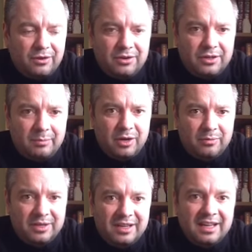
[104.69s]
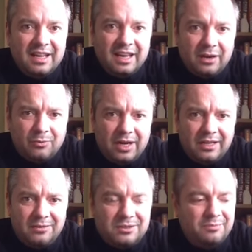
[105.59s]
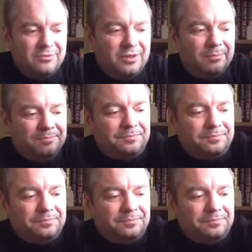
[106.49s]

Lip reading: got at the moment and what I use them for.